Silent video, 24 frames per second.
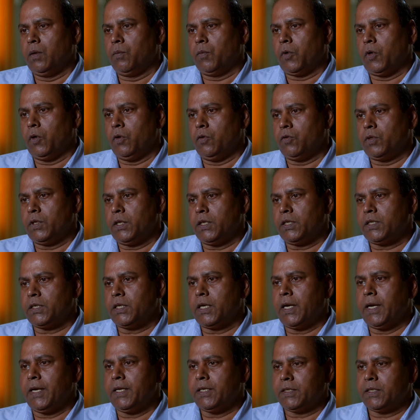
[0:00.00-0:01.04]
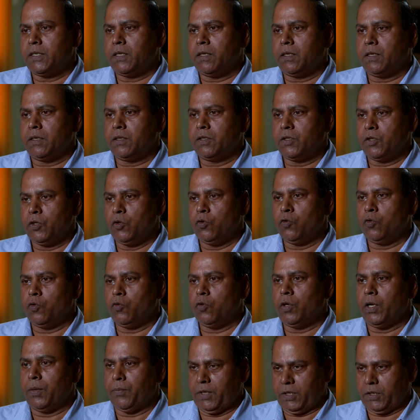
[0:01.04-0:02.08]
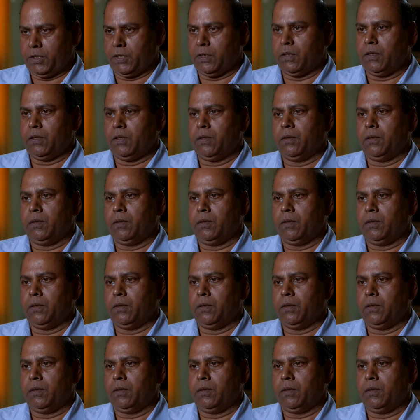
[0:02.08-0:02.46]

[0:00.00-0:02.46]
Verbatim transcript: produces less C O two emission.